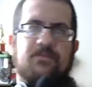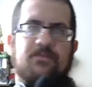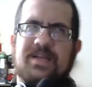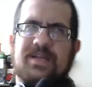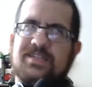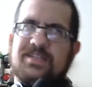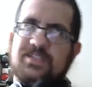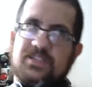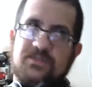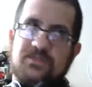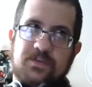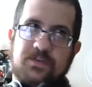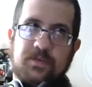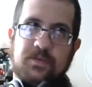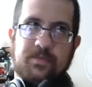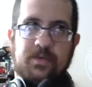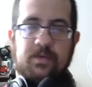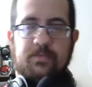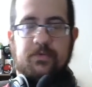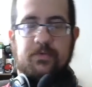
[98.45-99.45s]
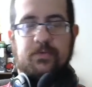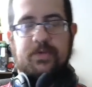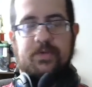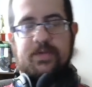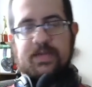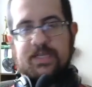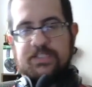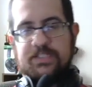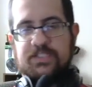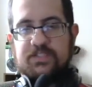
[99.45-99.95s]
not just for WWE,
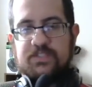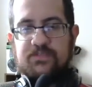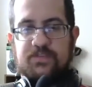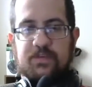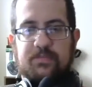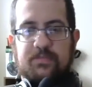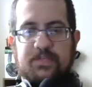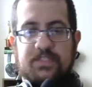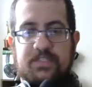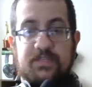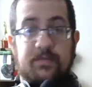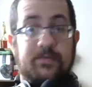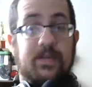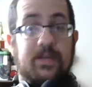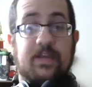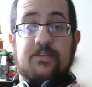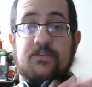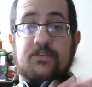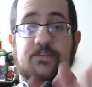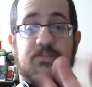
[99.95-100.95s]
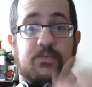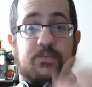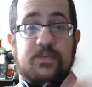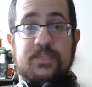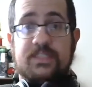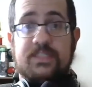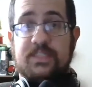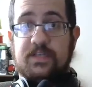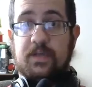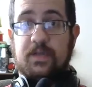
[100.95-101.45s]
not just for WCW, not even for
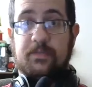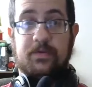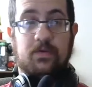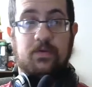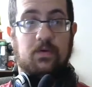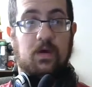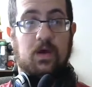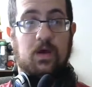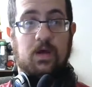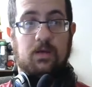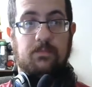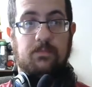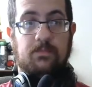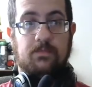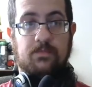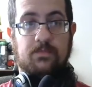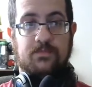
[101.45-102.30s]
ECW,